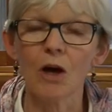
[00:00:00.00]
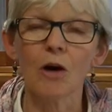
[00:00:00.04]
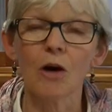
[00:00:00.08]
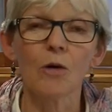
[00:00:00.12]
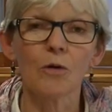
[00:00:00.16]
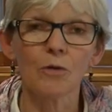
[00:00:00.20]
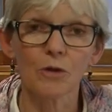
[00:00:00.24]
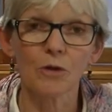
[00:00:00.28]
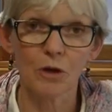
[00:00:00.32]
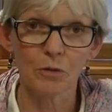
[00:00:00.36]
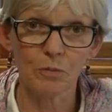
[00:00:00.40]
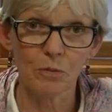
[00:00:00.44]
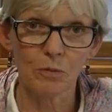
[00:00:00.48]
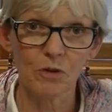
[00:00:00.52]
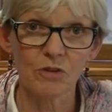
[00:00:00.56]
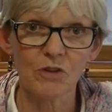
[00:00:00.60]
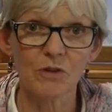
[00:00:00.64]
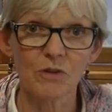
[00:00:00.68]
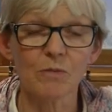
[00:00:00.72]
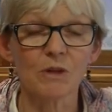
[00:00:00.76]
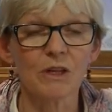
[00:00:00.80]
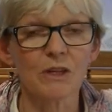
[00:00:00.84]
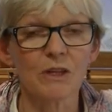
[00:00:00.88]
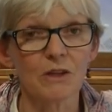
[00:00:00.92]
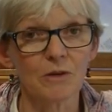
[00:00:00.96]
although
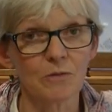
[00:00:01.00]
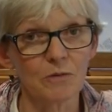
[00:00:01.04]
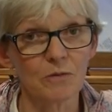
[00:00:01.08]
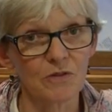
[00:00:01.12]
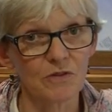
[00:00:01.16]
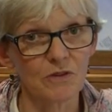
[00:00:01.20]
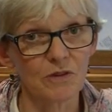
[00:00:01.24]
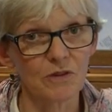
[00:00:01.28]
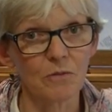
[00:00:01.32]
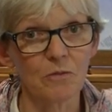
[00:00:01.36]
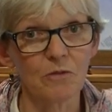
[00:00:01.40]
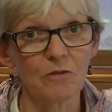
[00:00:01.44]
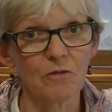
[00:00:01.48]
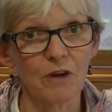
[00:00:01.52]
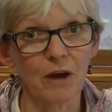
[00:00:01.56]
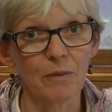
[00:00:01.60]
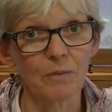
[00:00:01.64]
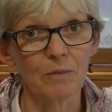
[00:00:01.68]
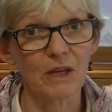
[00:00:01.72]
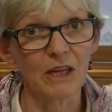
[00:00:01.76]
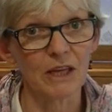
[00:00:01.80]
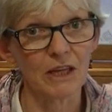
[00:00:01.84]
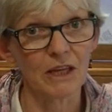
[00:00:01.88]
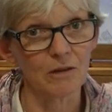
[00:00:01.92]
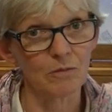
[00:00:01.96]
possibly there was some
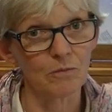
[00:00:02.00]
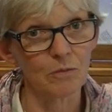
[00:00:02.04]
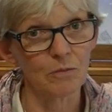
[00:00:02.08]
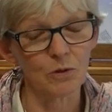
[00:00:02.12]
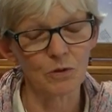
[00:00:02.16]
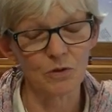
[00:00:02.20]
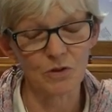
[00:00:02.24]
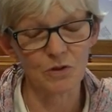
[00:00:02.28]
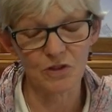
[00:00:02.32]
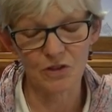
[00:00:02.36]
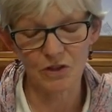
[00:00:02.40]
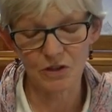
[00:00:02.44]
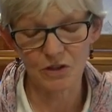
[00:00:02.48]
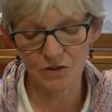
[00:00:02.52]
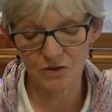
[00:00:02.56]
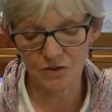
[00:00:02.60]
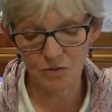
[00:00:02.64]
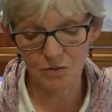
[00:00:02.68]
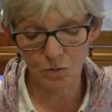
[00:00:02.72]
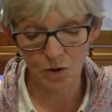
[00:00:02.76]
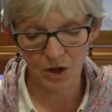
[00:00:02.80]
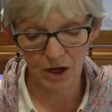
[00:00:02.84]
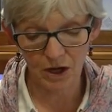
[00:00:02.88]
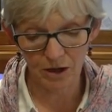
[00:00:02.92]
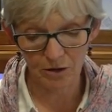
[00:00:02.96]
family input as
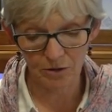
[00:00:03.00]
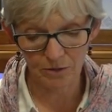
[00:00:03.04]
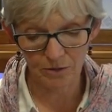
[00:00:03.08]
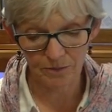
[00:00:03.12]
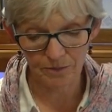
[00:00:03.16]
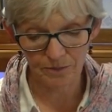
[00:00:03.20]
well.